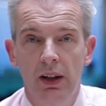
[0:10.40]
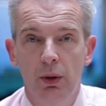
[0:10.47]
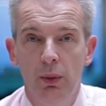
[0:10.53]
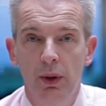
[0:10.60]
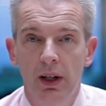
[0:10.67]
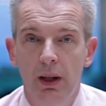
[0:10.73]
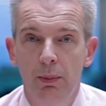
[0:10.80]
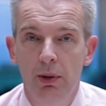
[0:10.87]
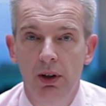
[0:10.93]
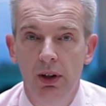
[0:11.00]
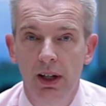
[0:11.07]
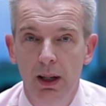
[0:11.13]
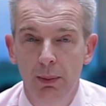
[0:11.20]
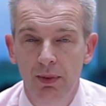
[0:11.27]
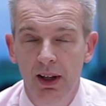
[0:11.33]
the weekly
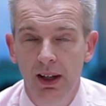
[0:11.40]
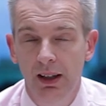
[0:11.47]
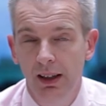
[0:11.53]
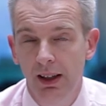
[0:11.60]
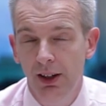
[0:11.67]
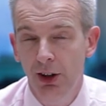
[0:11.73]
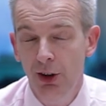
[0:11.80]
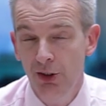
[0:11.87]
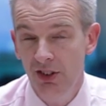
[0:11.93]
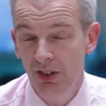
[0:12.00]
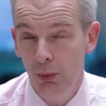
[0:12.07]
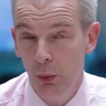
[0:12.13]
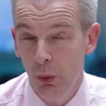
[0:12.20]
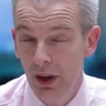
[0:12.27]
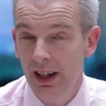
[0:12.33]
market update. Now last
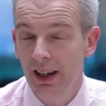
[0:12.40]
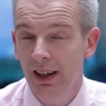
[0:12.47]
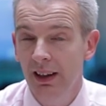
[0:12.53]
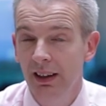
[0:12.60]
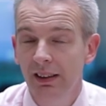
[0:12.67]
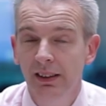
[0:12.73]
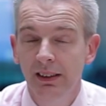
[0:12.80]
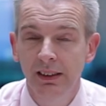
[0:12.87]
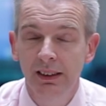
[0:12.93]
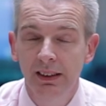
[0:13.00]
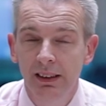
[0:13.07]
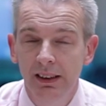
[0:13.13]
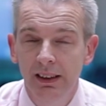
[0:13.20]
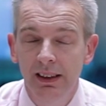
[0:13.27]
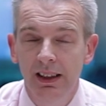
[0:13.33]
week
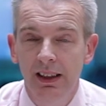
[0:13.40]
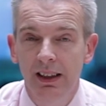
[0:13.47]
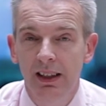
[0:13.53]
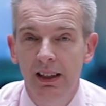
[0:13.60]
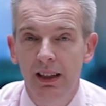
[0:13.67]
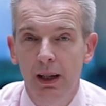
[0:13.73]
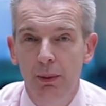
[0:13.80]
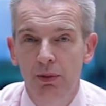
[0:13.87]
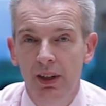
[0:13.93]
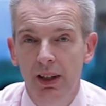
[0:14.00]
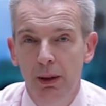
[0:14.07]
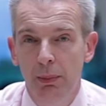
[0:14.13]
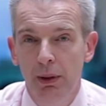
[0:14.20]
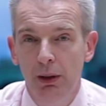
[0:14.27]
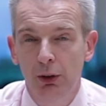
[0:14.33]
I did an update
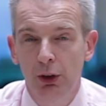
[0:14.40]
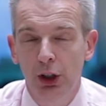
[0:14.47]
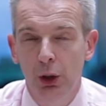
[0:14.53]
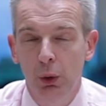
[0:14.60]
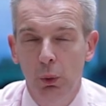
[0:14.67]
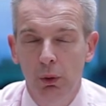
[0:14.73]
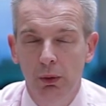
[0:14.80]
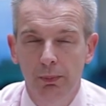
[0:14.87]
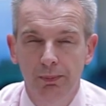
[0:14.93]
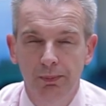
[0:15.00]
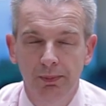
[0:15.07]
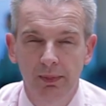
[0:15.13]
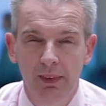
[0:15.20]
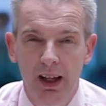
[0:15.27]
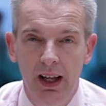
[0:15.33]
about gold
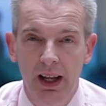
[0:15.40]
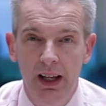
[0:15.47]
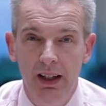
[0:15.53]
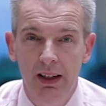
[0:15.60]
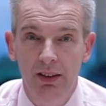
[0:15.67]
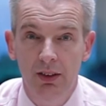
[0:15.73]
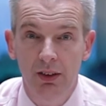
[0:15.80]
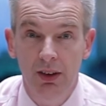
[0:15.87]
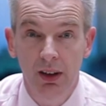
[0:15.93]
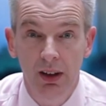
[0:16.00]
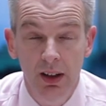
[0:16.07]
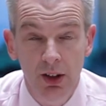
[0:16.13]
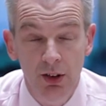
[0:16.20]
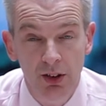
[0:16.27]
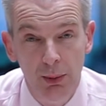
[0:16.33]
and
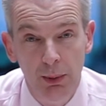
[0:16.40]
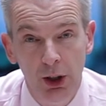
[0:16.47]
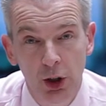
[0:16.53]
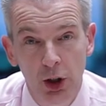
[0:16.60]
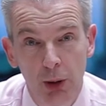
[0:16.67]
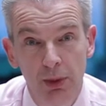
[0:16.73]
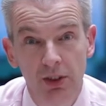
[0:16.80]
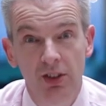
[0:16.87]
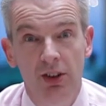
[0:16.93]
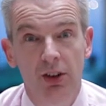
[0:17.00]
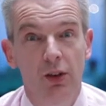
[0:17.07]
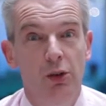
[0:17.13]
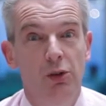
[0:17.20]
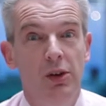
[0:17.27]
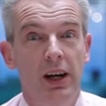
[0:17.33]
someone commented
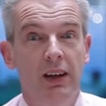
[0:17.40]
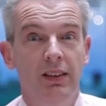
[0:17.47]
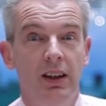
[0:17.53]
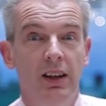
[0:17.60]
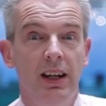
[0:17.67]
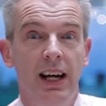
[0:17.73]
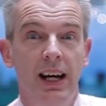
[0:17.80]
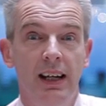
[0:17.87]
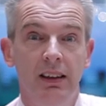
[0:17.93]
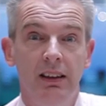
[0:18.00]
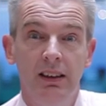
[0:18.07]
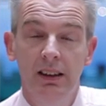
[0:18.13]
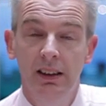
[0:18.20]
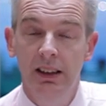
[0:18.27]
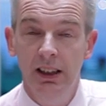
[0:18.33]
on the fact that I had
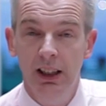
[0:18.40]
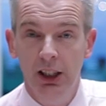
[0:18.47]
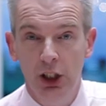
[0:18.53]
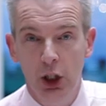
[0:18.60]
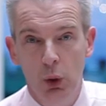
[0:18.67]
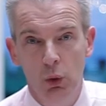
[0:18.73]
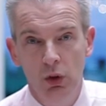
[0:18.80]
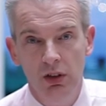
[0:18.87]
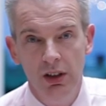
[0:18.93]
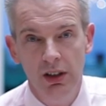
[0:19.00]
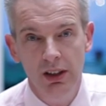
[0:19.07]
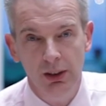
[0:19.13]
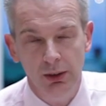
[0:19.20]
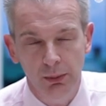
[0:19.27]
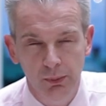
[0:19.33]
a gold
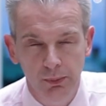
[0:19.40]
tie on